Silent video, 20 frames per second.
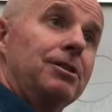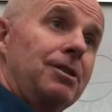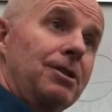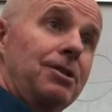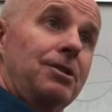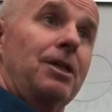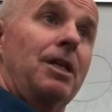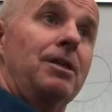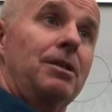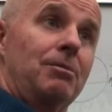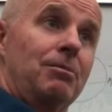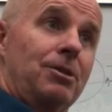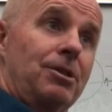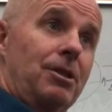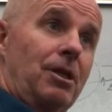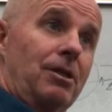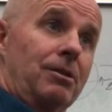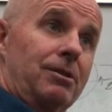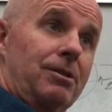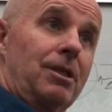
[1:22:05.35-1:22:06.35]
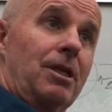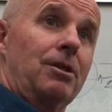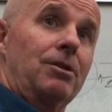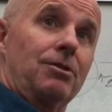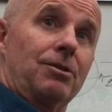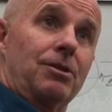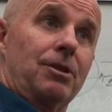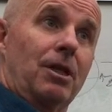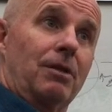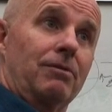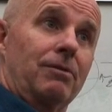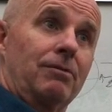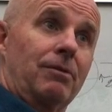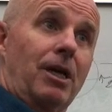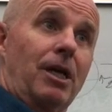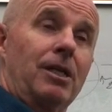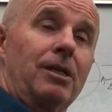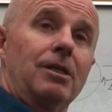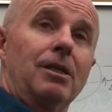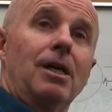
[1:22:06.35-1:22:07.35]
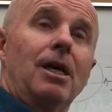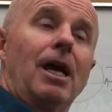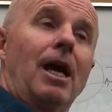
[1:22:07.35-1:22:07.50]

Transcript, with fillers: to send you stuff, right?